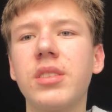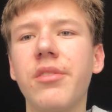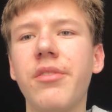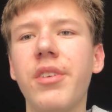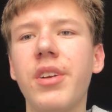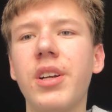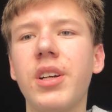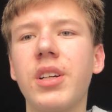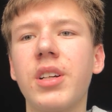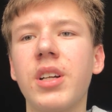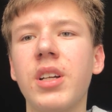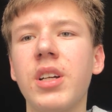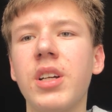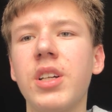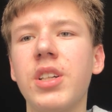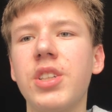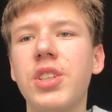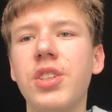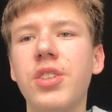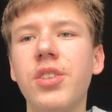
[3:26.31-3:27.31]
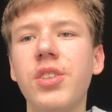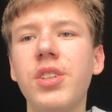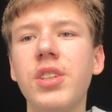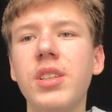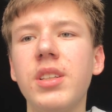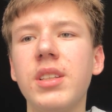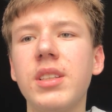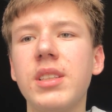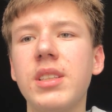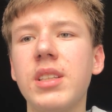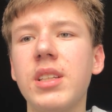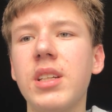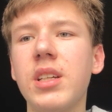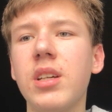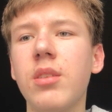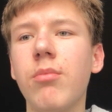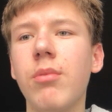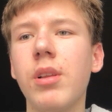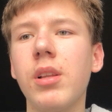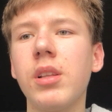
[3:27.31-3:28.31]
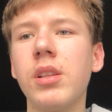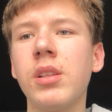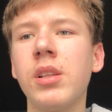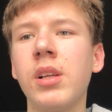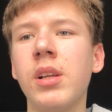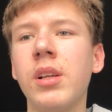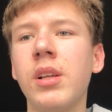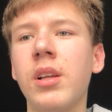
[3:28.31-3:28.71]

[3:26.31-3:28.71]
we are charging the able